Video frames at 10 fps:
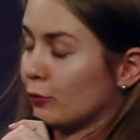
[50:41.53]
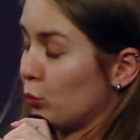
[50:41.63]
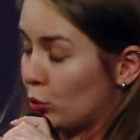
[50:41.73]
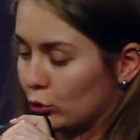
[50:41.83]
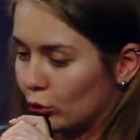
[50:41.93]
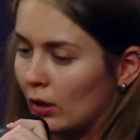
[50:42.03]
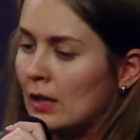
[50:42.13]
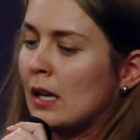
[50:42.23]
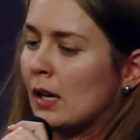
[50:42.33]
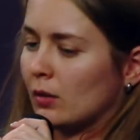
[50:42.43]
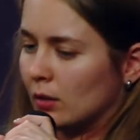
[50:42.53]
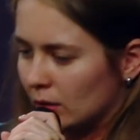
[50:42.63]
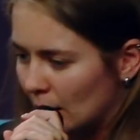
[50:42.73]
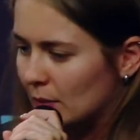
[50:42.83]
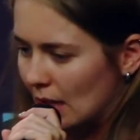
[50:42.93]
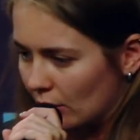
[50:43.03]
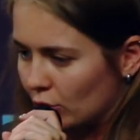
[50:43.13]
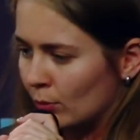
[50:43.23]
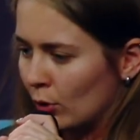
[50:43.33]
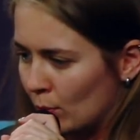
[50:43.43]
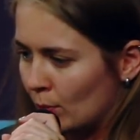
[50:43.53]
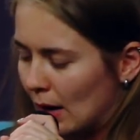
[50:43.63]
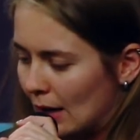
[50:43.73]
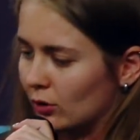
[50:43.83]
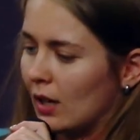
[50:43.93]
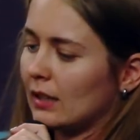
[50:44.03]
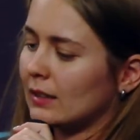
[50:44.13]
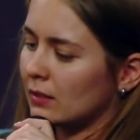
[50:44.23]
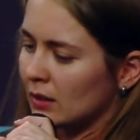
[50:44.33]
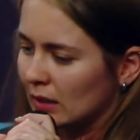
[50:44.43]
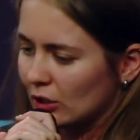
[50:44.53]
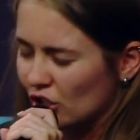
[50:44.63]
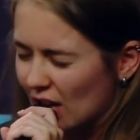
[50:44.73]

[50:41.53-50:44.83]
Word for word: but they also do their work. They do what they can do.